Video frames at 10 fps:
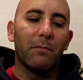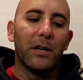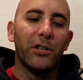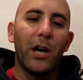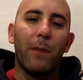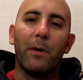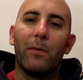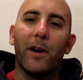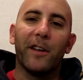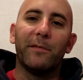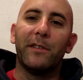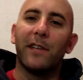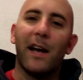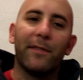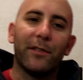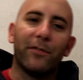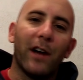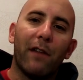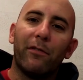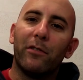My job requires me to have to
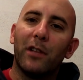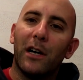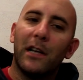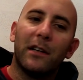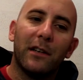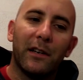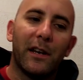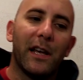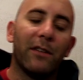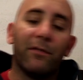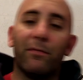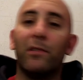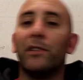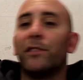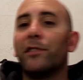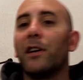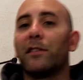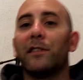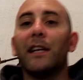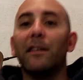travel a lot, and really
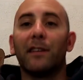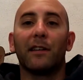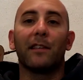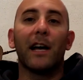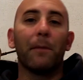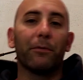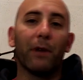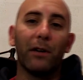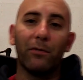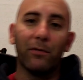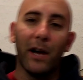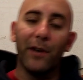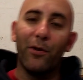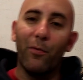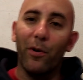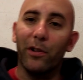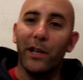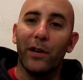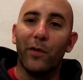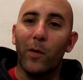sucks days at a time. So I don't work
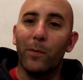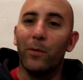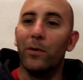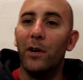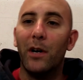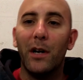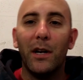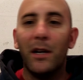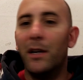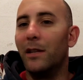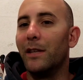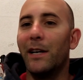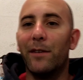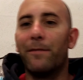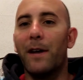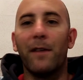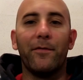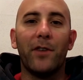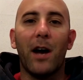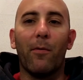like a normal 9 to
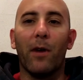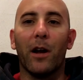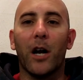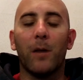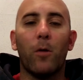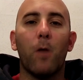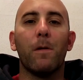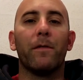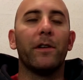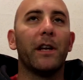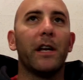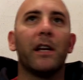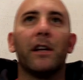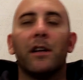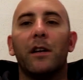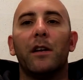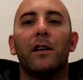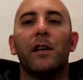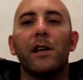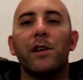5 job where I come home every day,
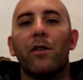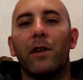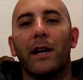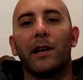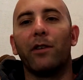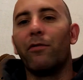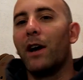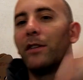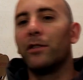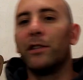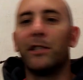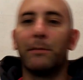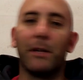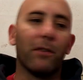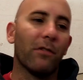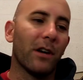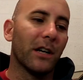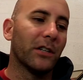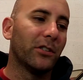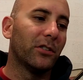and I can grind on this in my
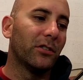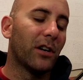garage.